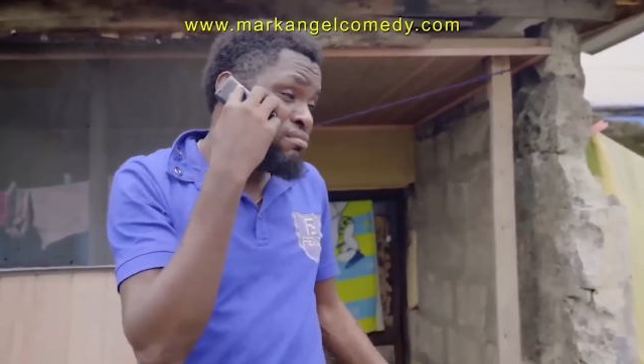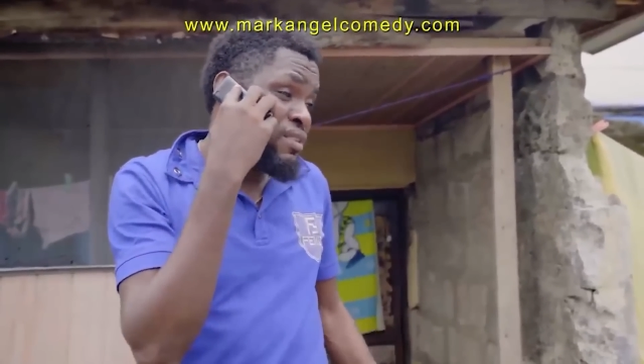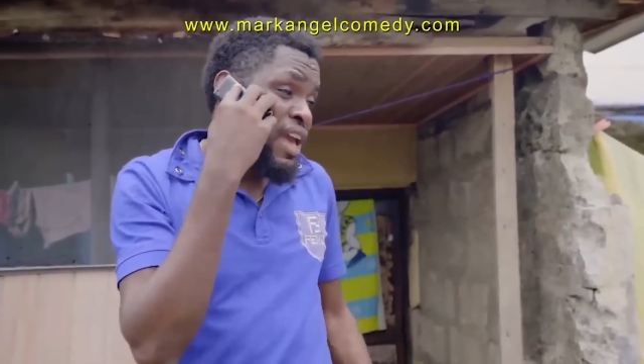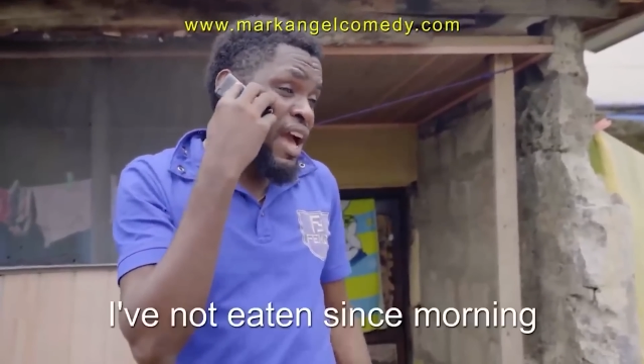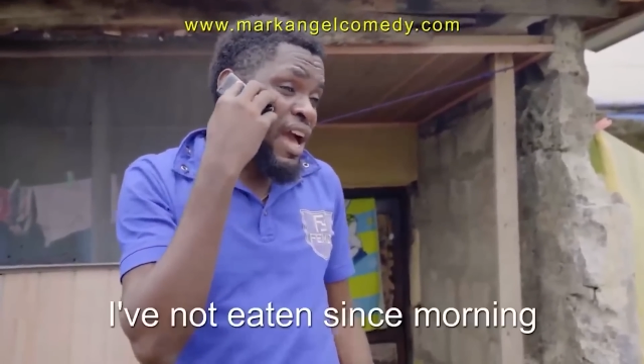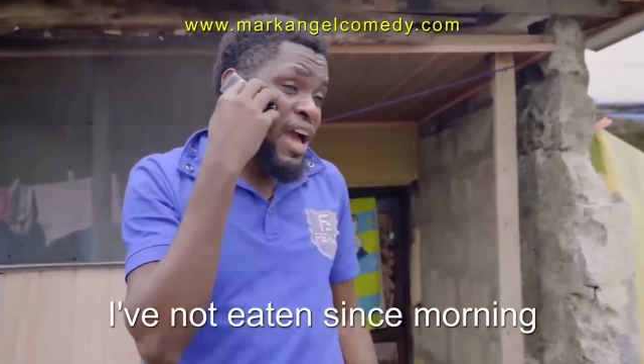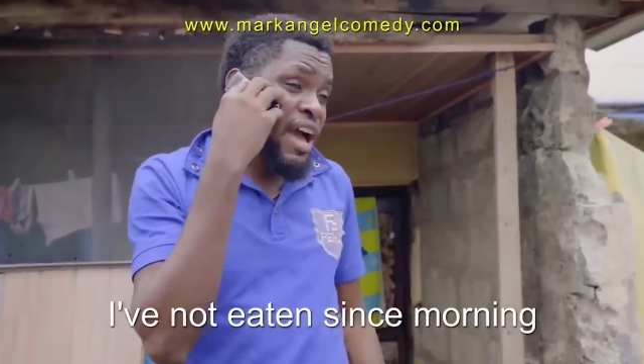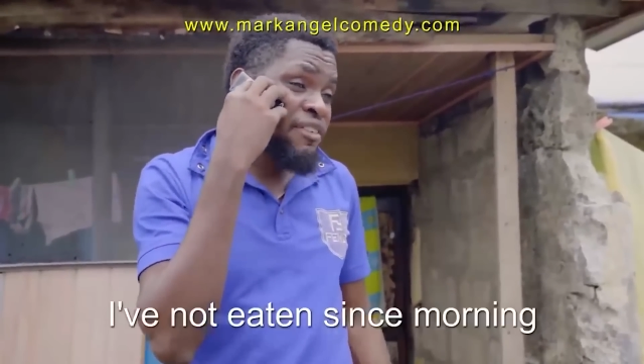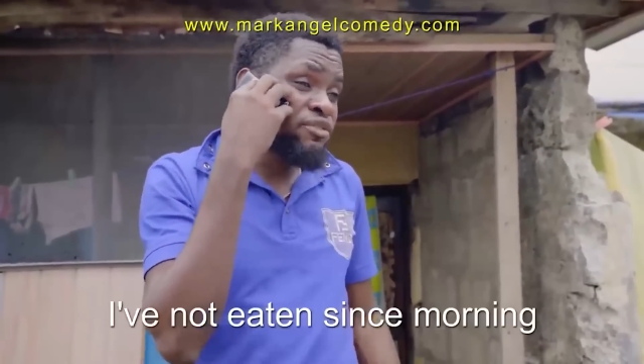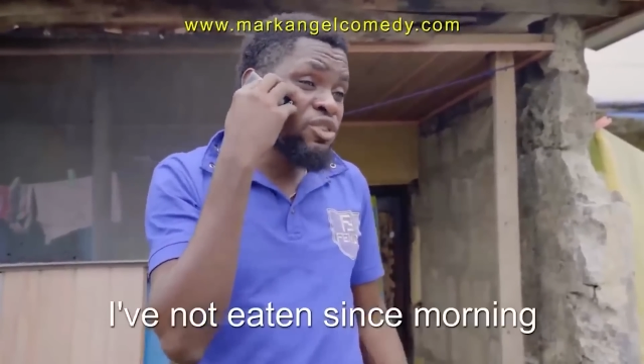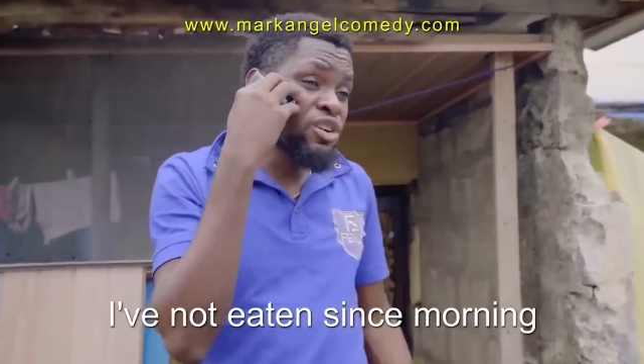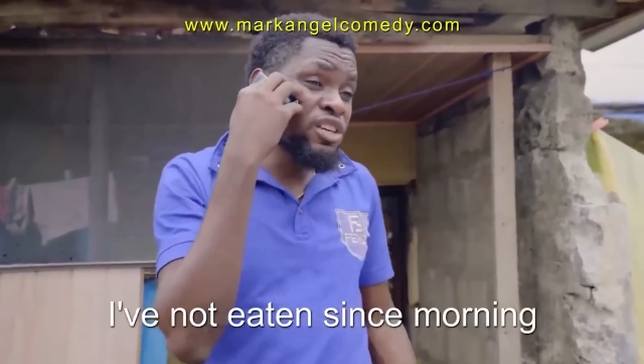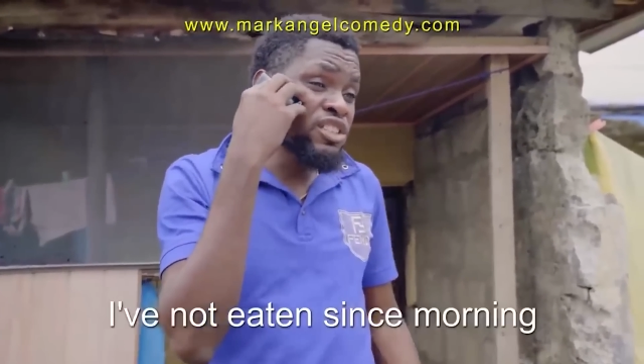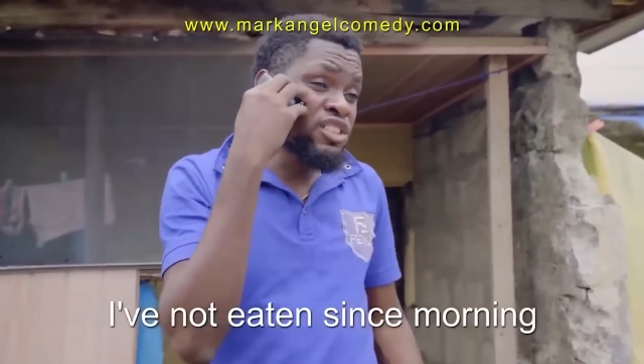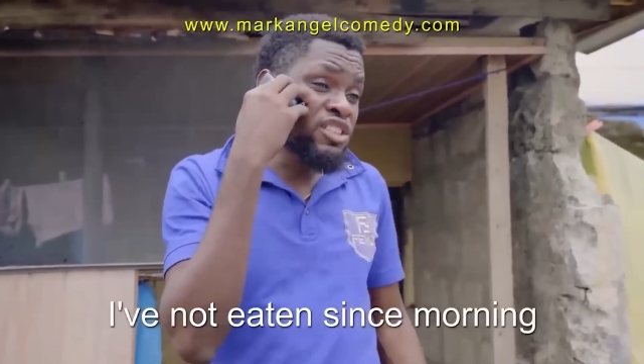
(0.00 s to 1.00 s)
Me, I have
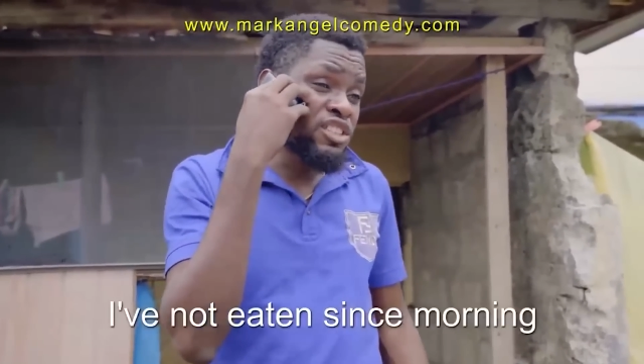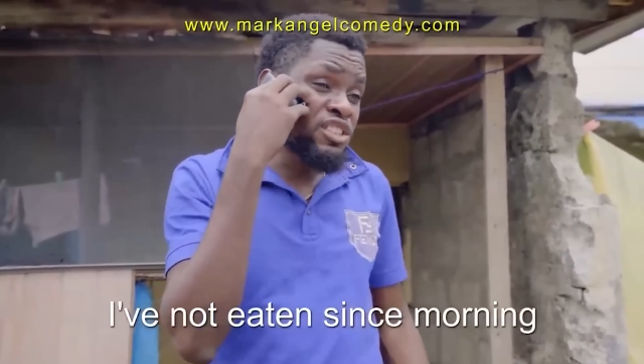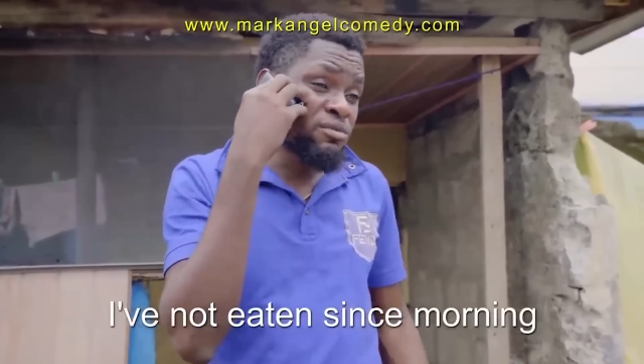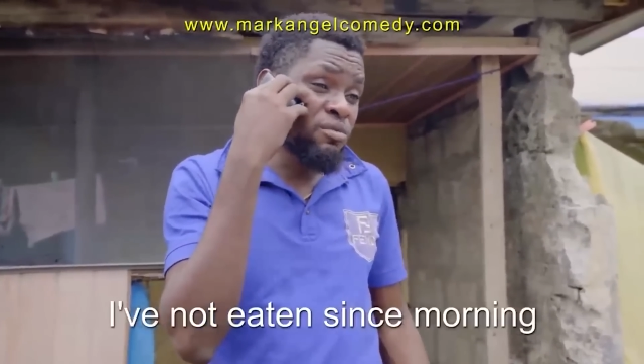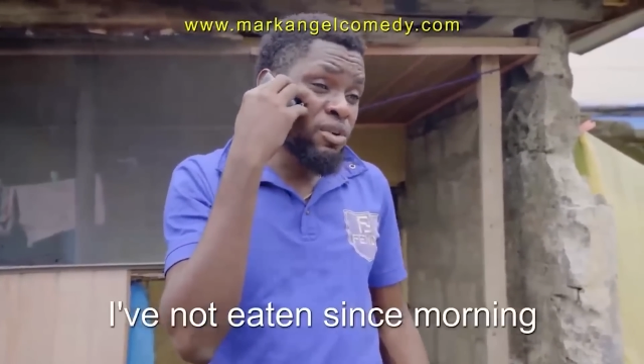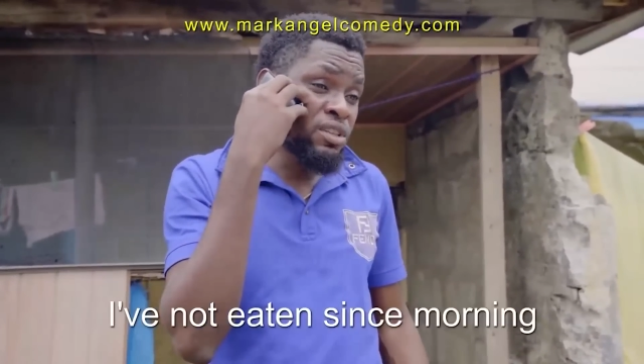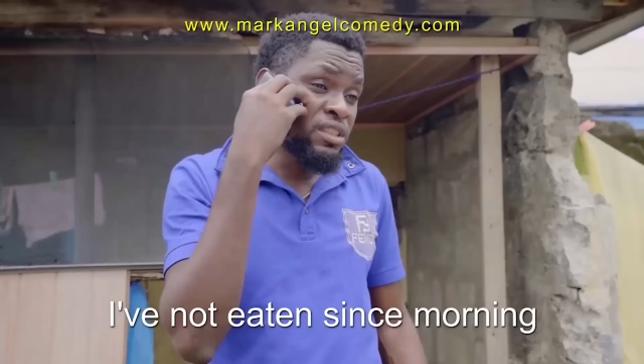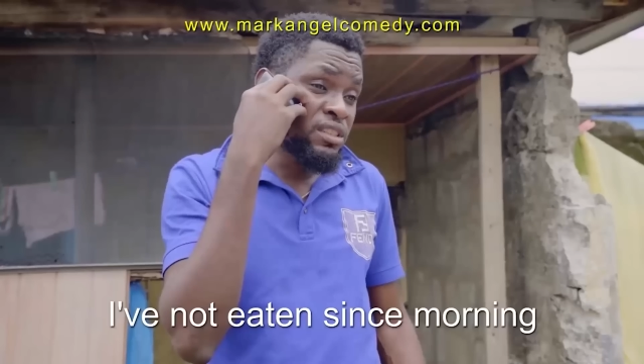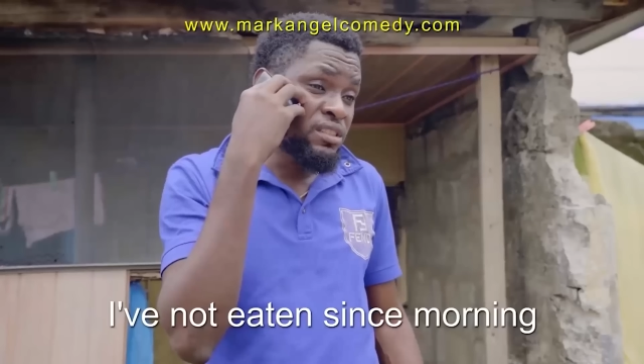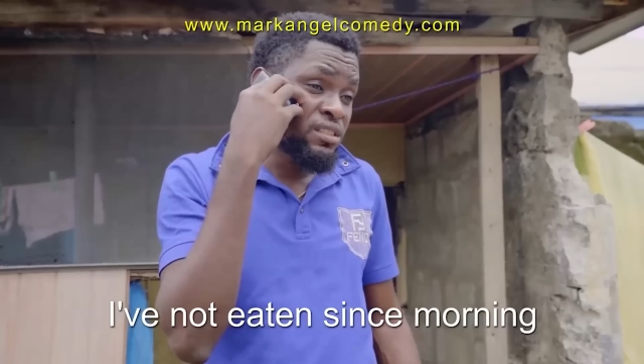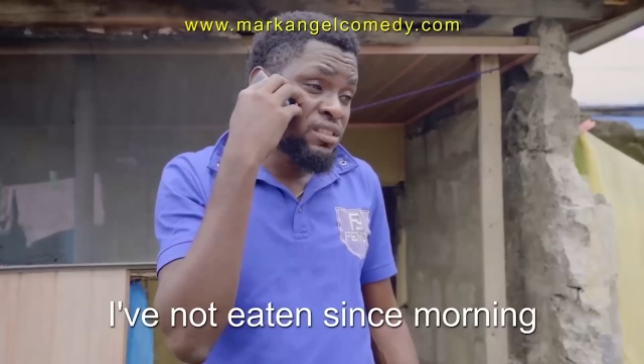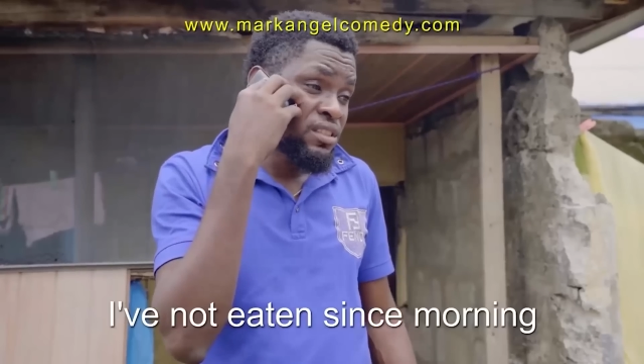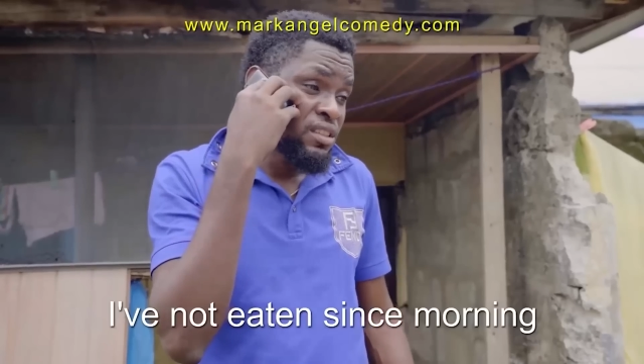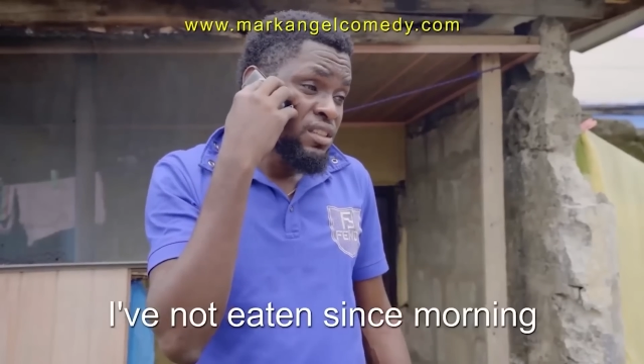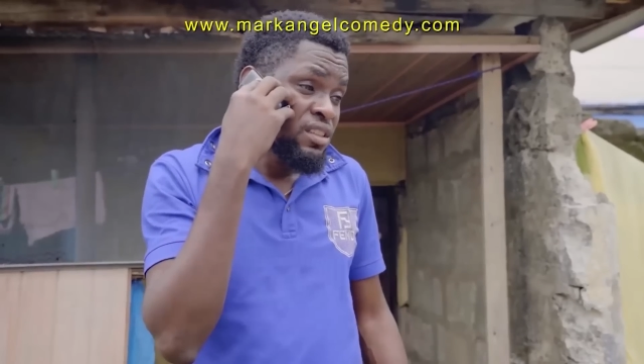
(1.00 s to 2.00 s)
not eaten since morning.